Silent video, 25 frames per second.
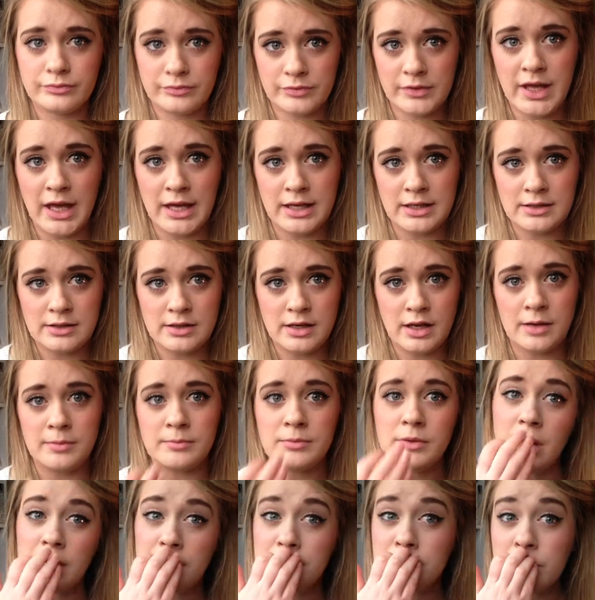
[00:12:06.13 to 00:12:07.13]
get
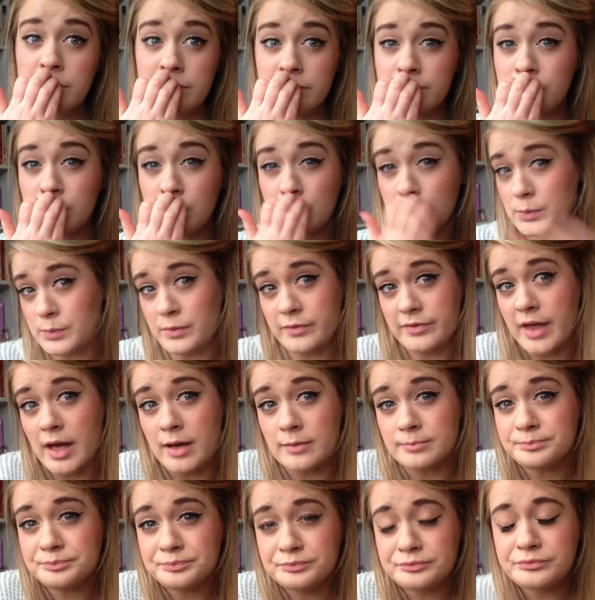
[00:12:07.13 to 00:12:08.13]
kind of moving forward with
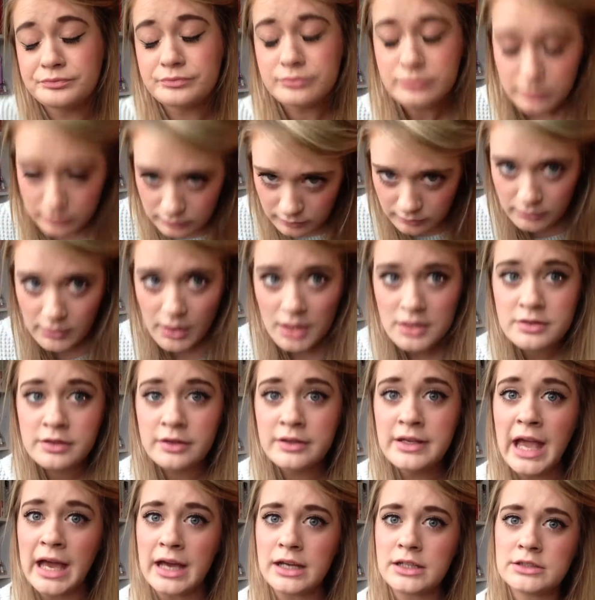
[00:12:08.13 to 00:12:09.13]
that. So
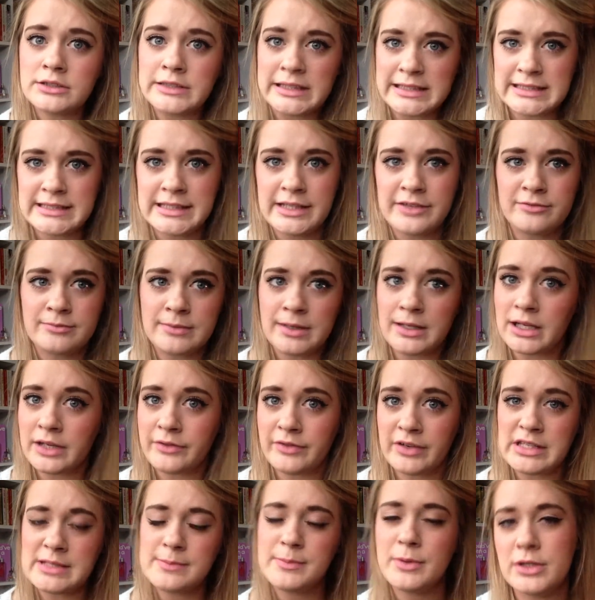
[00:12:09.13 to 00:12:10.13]
yeah, Gracie from Ugly
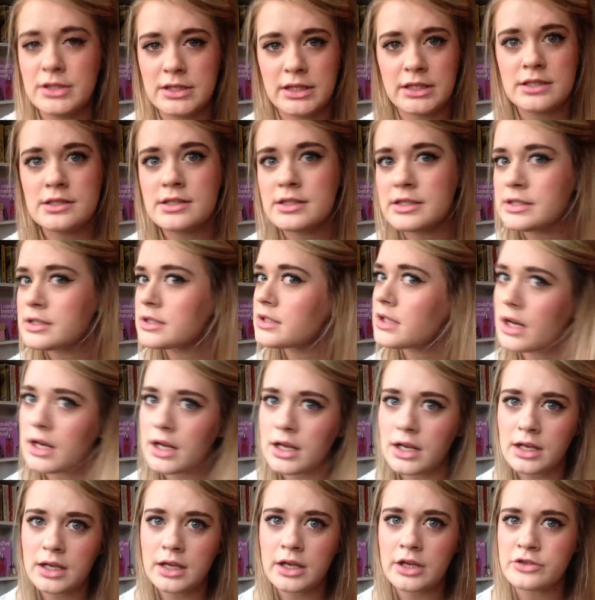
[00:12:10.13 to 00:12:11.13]
Face Beauty, she's
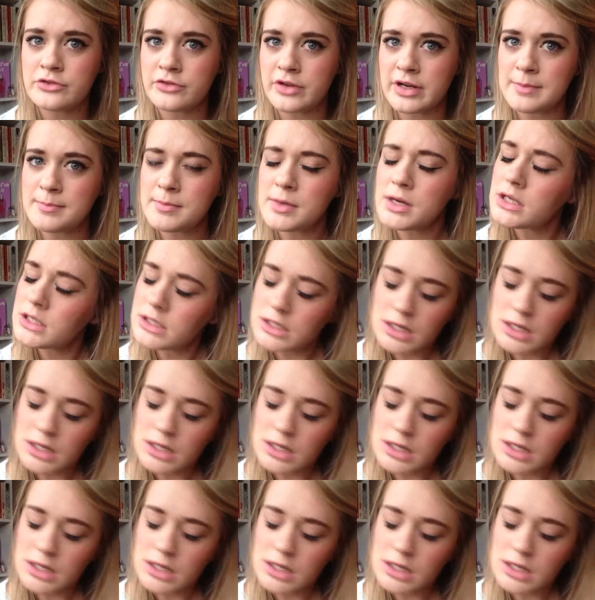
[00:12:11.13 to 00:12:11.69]
a dream.